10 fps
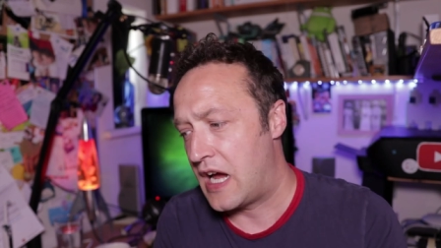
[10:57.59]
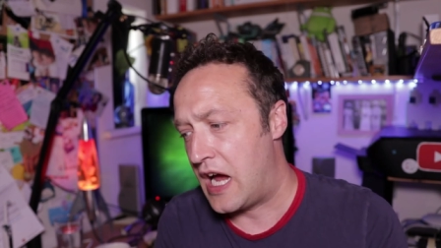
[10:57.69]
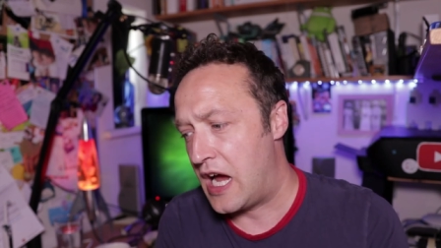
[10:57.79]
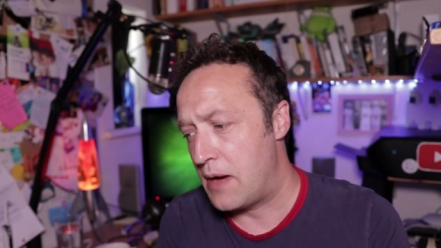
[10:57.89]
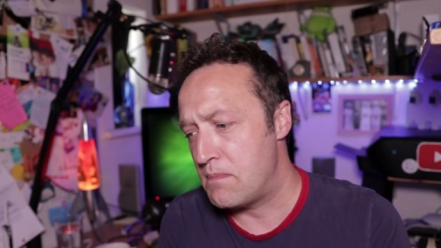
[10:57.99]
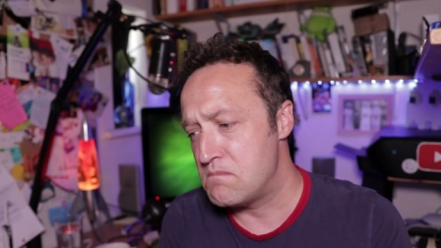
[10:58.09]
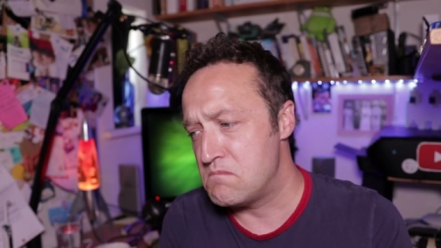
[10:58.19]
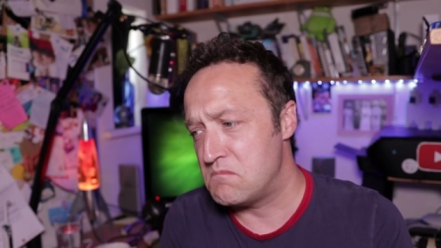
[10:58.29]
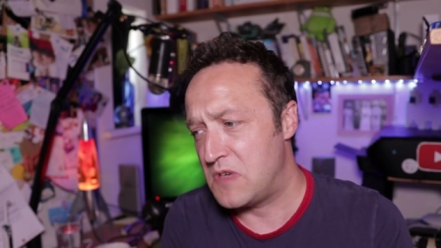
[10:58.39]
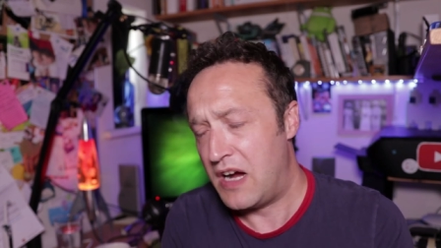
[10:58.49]
um,
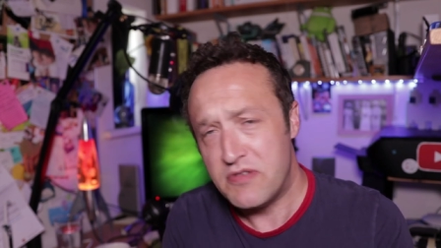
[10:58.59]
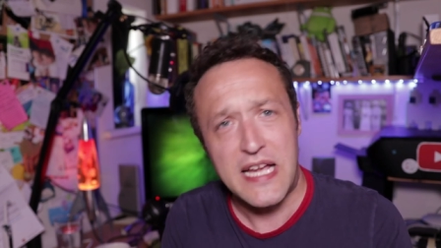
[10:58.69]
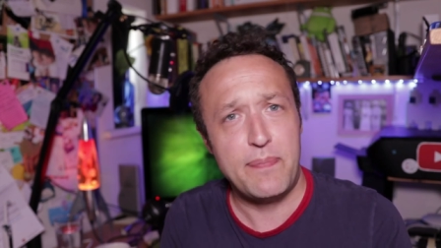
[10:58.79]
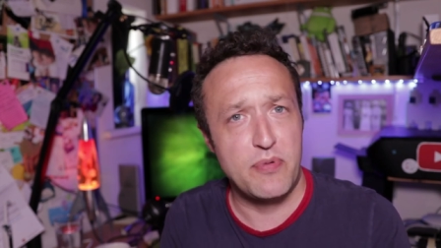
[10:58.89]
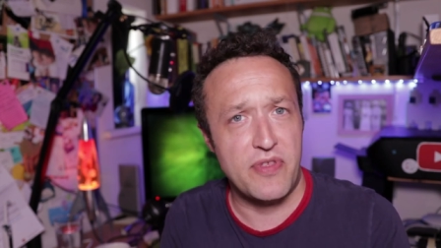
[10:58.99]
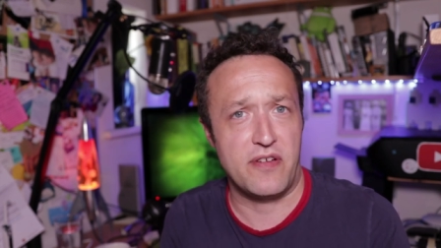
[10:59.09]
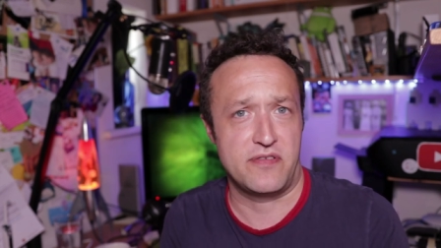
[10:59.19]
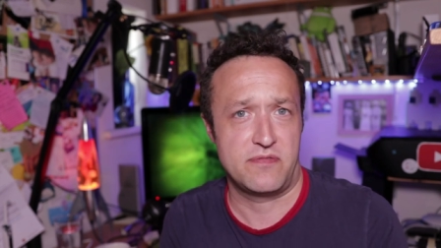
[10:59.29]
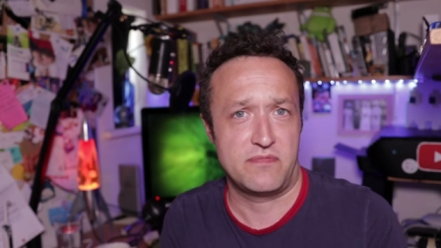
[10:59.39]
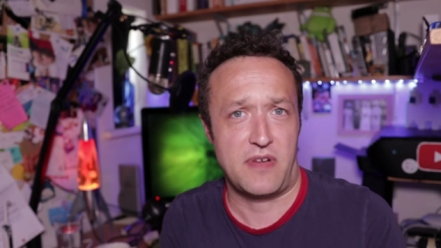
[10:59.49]
I was happy with those.